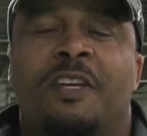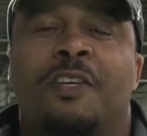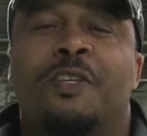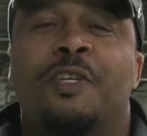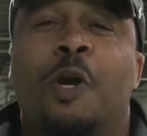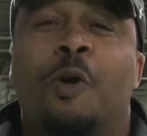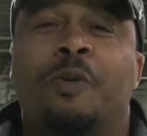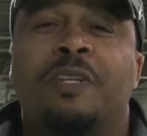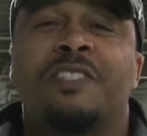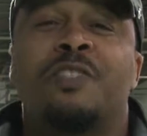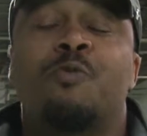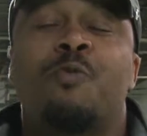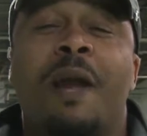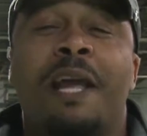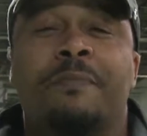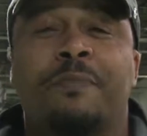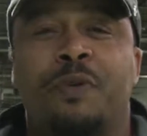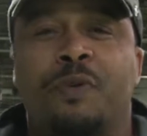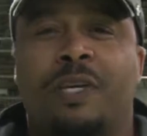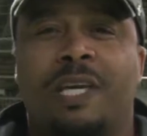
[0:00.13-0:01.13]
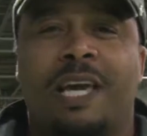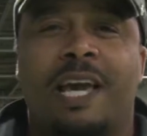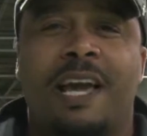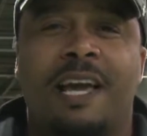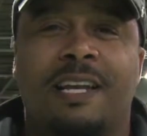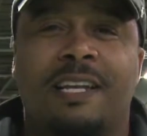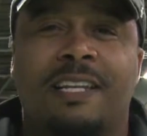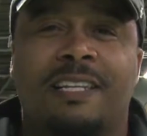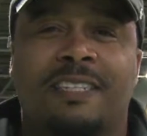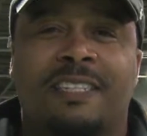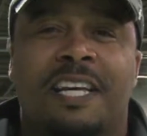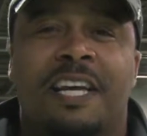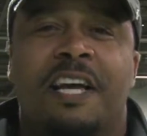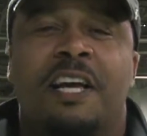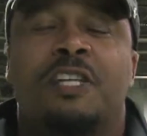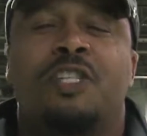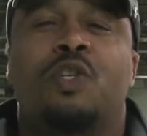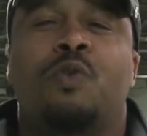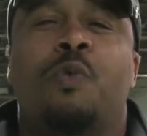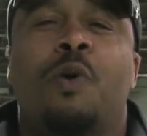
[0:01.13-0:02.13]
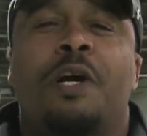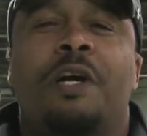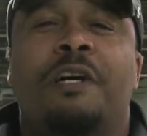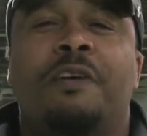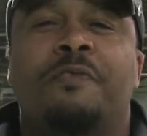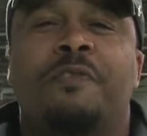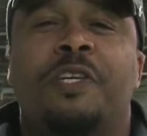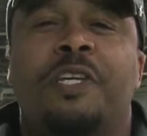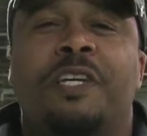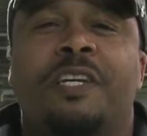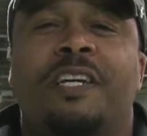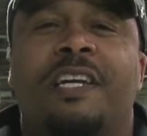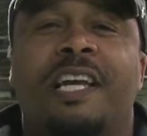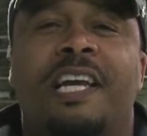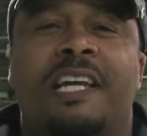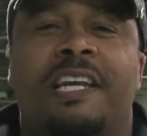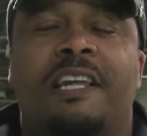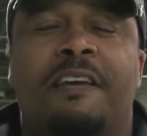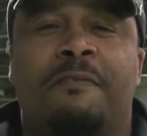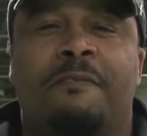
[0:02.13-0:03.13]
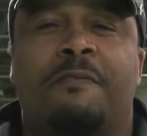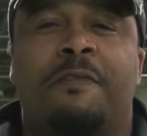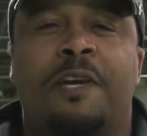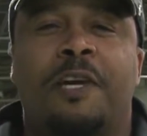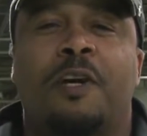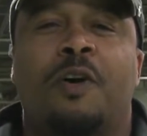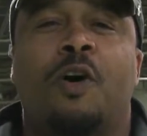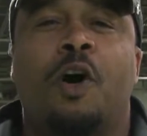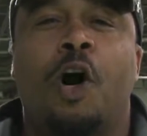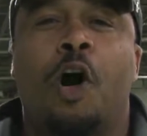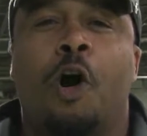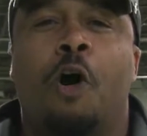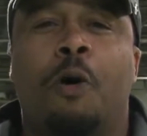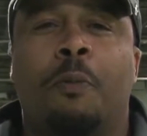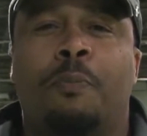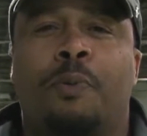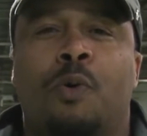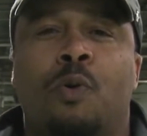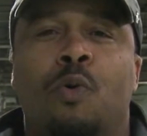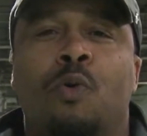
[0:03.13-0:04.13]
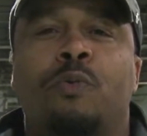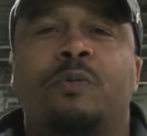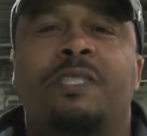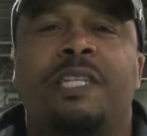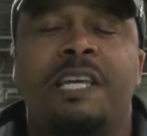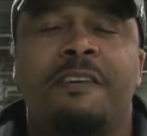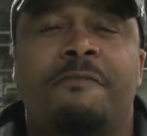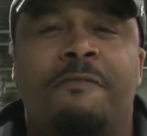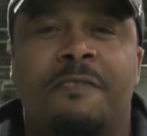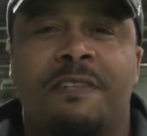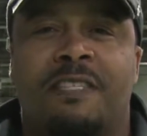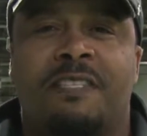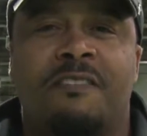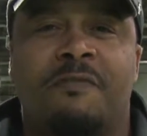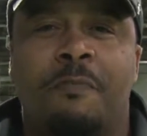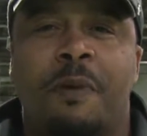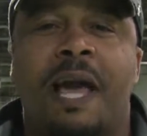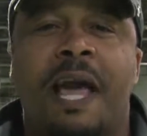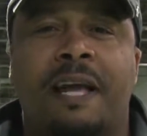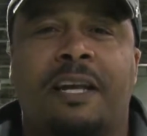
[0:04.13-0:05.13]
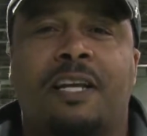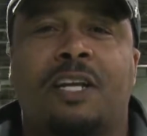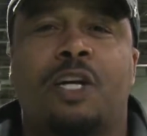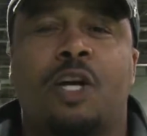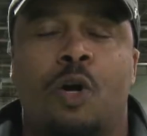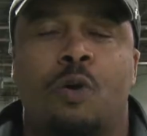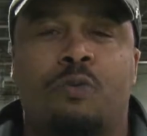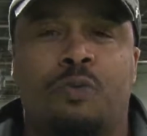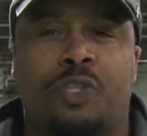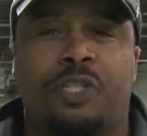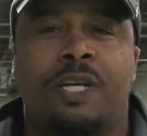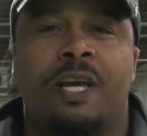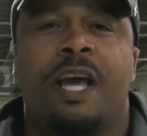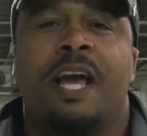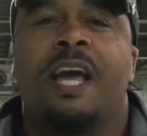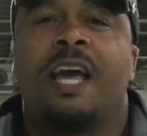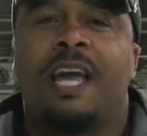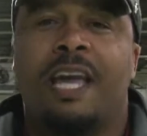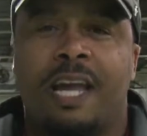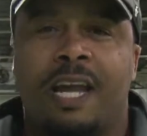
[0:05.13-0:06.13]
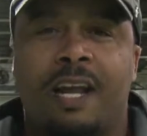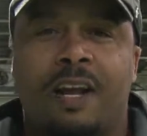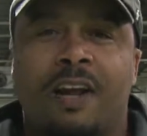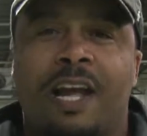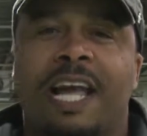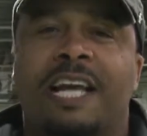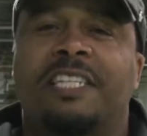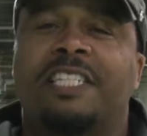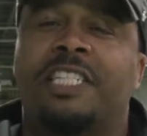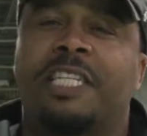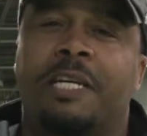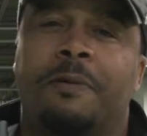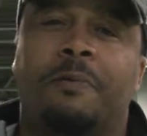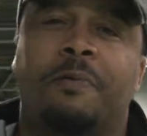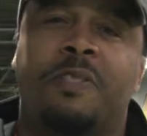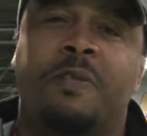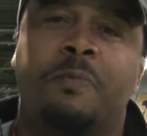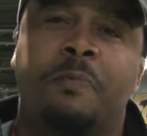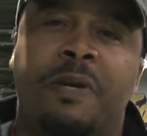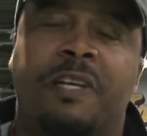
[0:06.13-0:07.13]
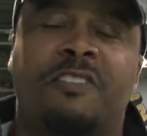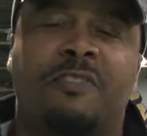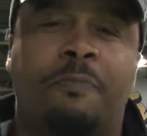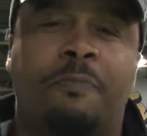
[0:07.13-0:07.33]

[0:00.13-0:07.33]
Yo, this is Ray Buchanan, 12-year NFL All-Pro defensive back coach here at Chip Smith